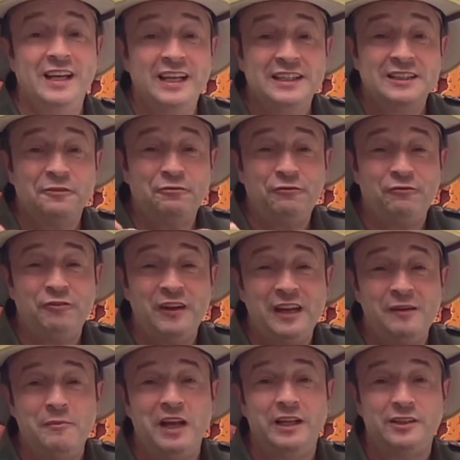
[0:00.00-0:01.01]
The
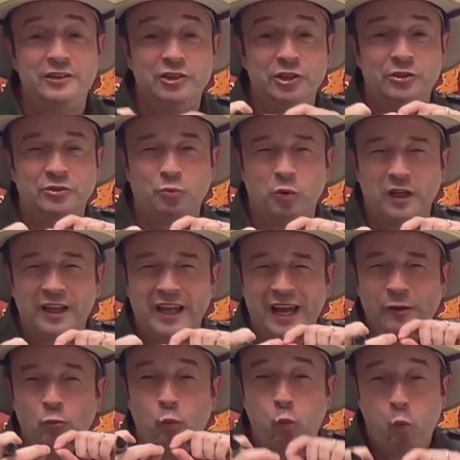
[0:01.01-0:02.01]
female newt will lay
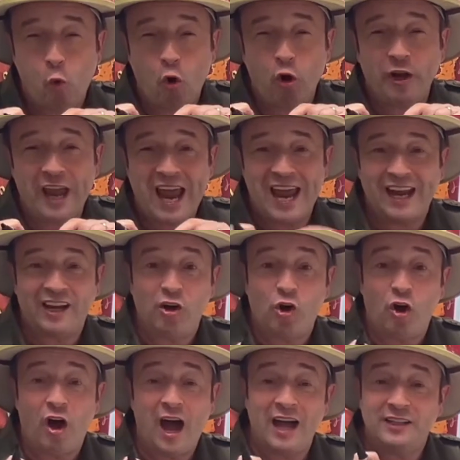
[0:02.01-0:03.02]
1 egg
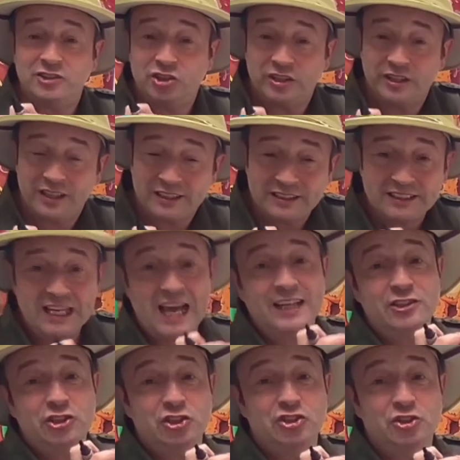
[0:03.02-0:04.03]
and she'll attach
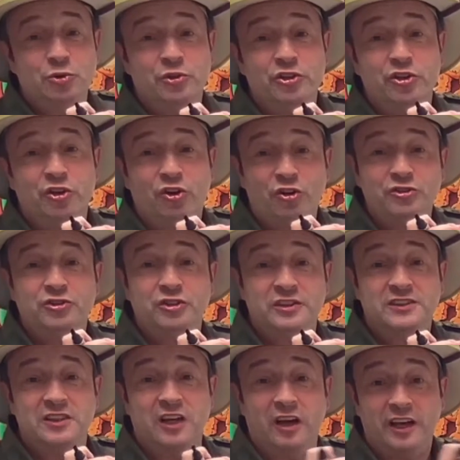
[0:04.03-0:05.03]
it to an
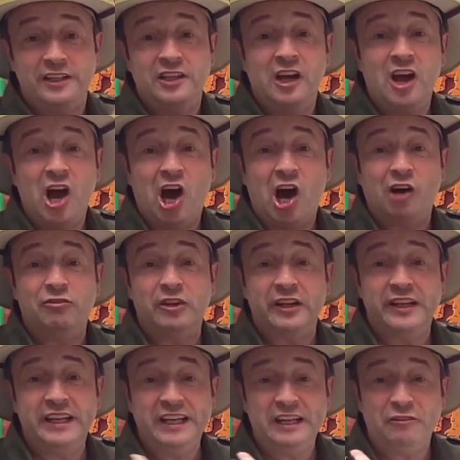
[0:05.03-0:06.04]
underside of a
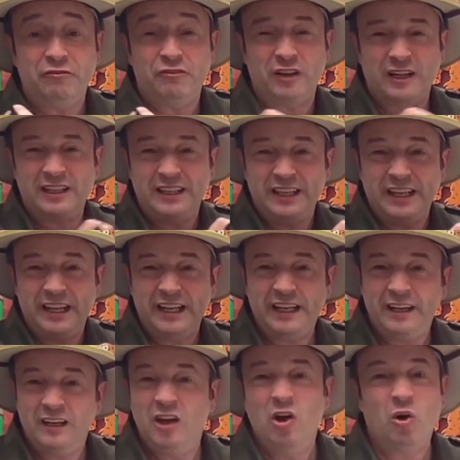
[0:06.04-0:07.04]
leaf, like a lily
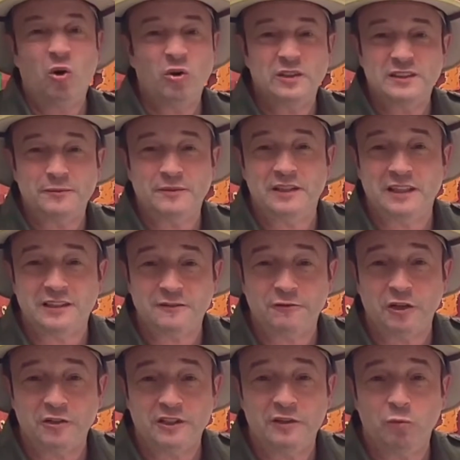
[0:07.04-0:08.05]
or something that's
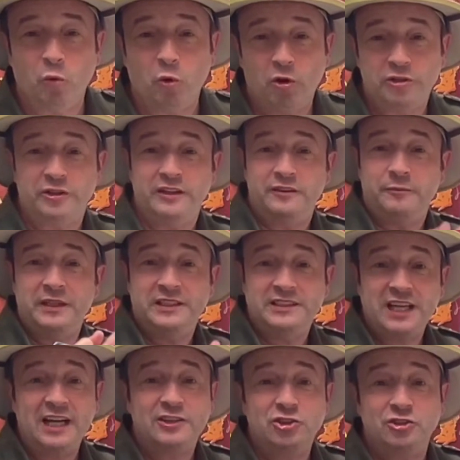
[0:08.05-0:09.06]
floating in water, and be
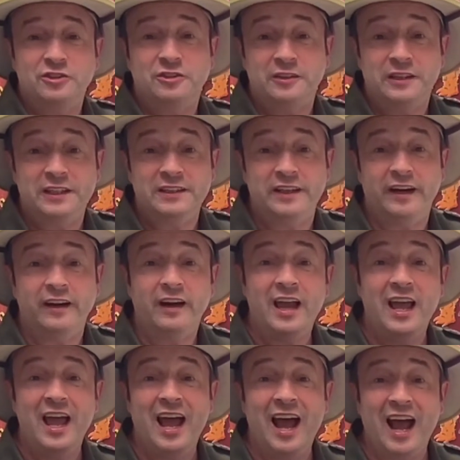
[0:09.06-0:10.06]
attached underneath there.
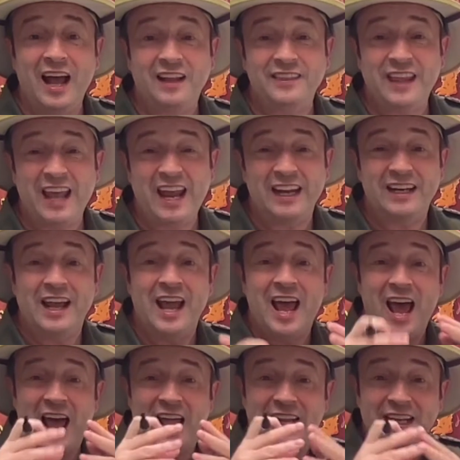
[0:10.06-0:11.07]
And then
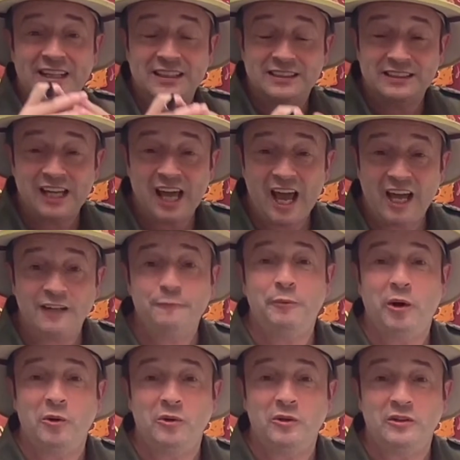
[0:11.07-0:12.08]
a little
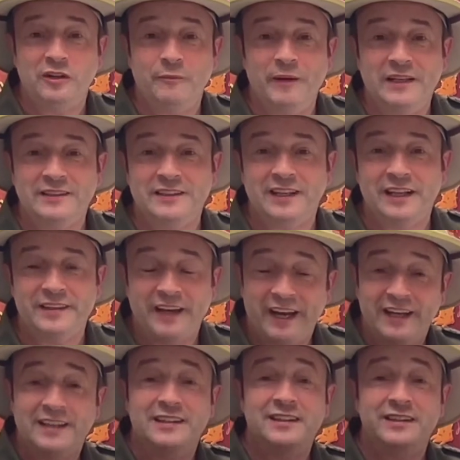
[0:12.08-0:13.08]
tadpole will come out of that egg
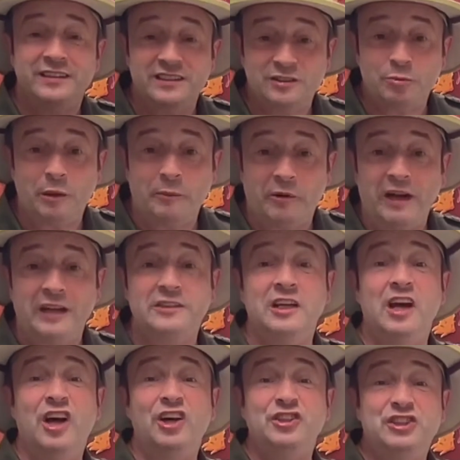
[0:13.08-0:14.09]
and it'll swim around
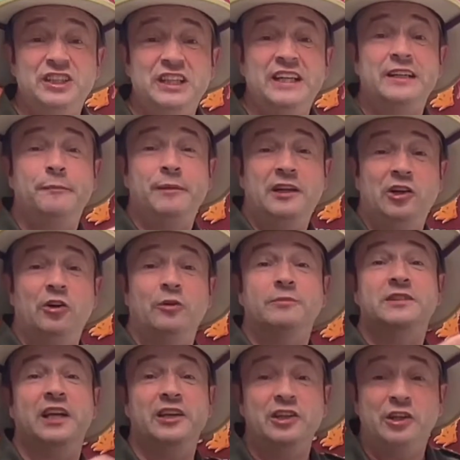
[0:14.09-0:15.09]
until it becomes
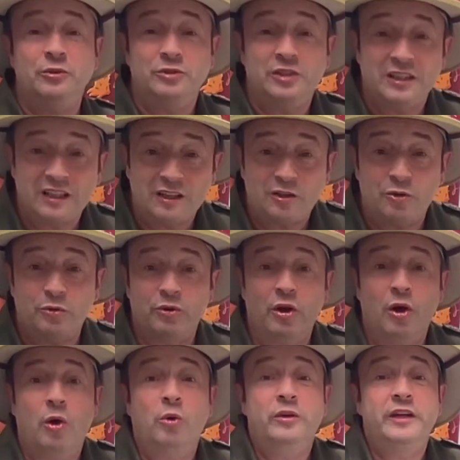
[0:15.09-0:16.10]
a newt. It'll
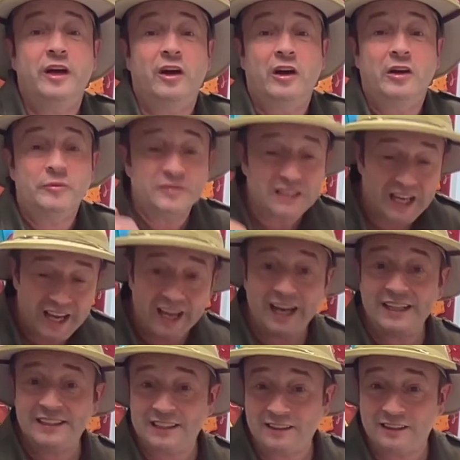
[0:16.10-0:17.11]
grow the arms,
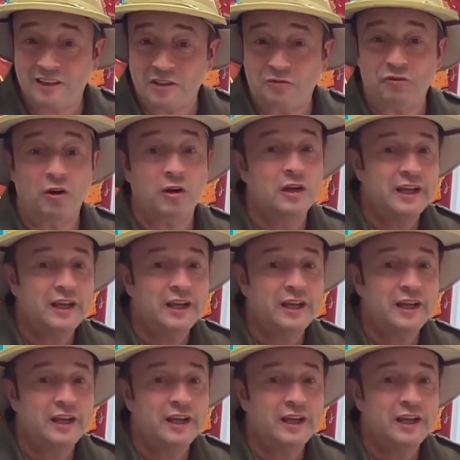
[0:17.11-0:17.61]
exactly like a frog.